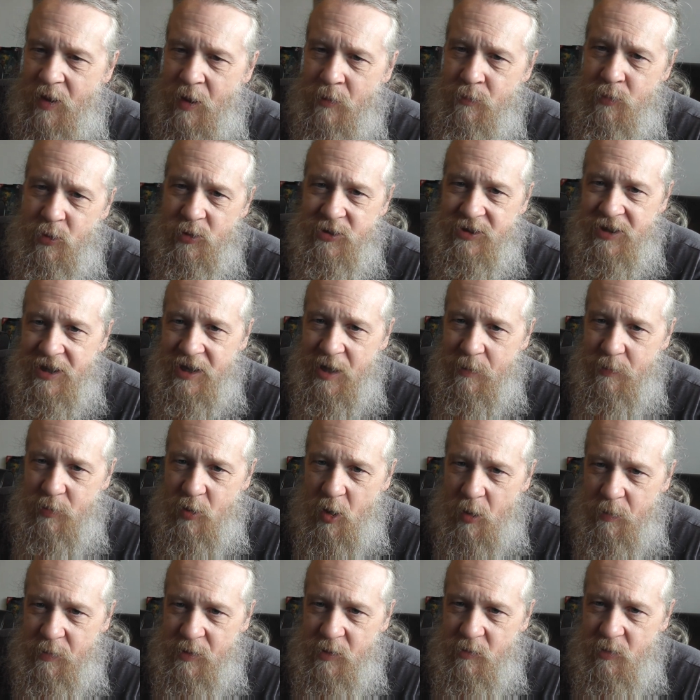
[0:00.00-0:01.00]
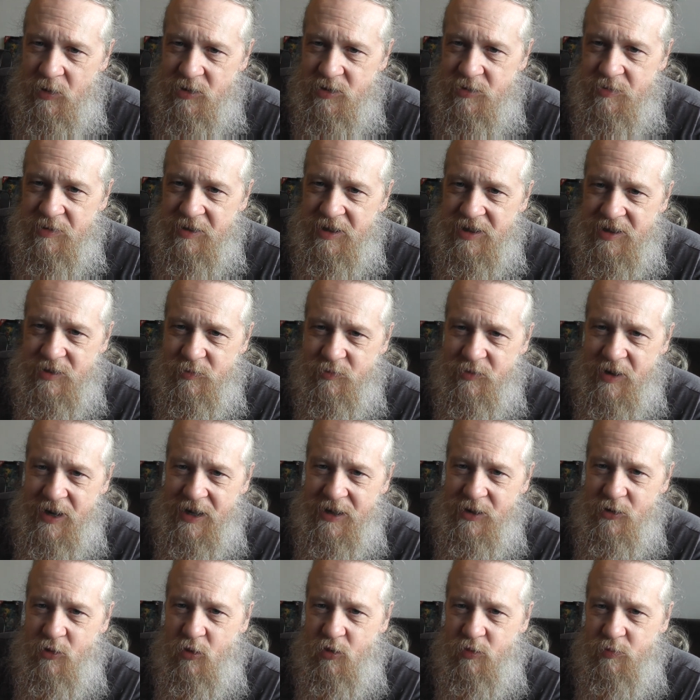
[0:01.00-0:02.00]
But he did it properly once with this
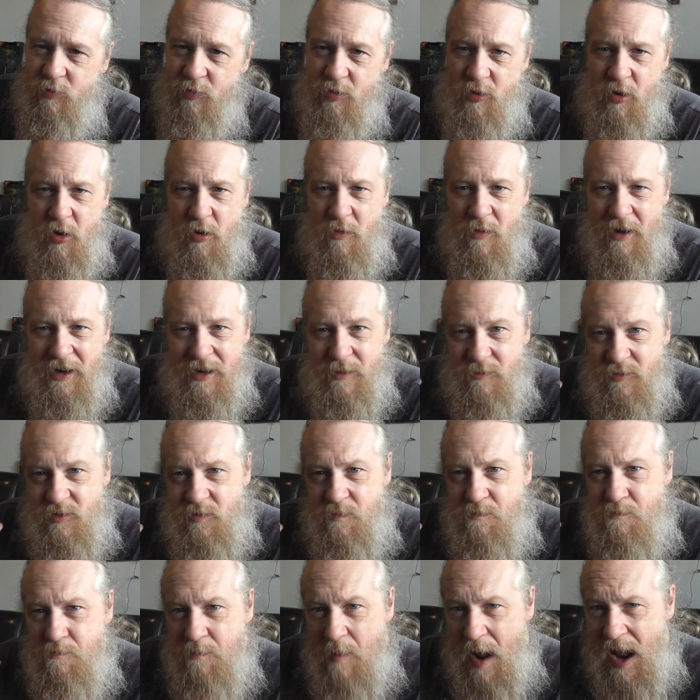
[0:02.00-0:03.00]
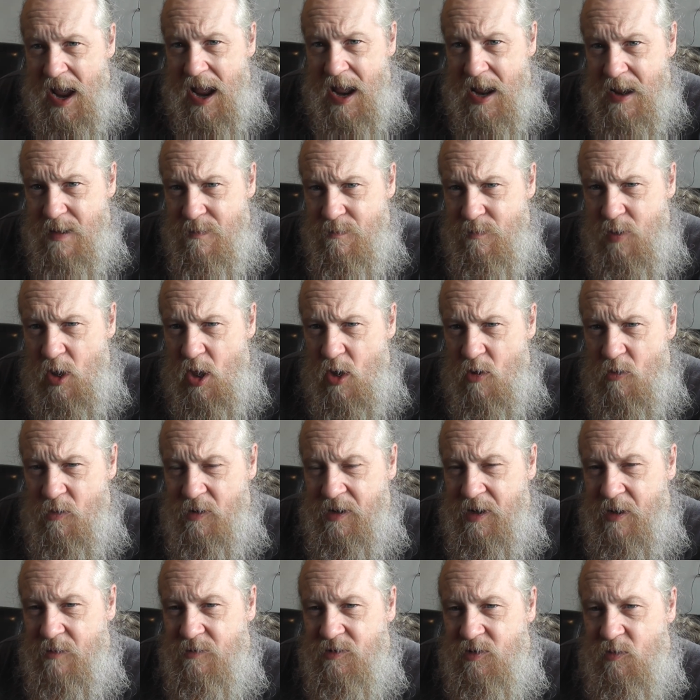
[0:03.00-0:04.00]
really good brew, and it was
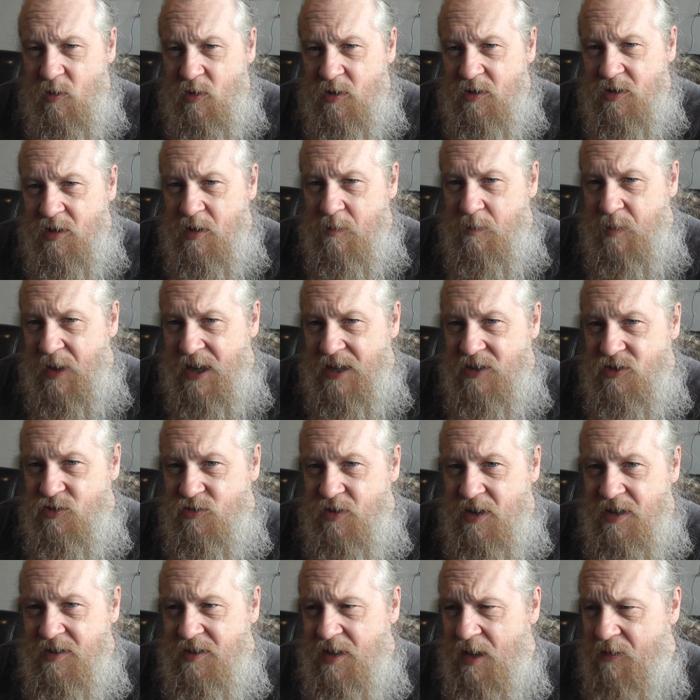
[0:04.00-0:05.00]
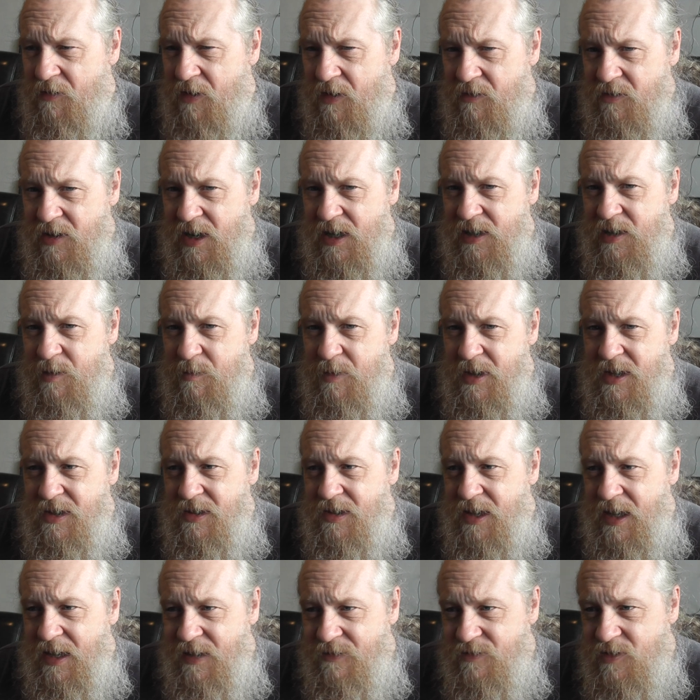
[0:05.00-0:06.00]
mind-blowing. It was one of the best drinks I've ever had in my
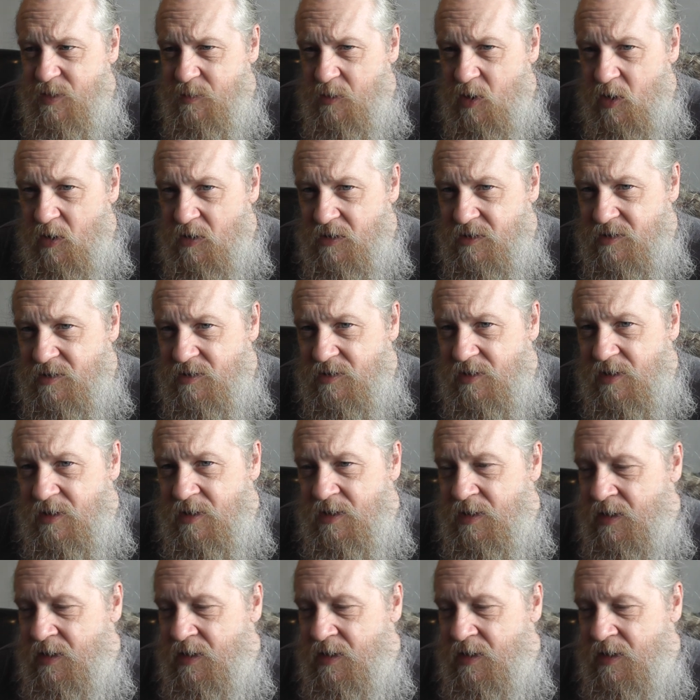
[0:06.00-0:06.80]
life, to be honest.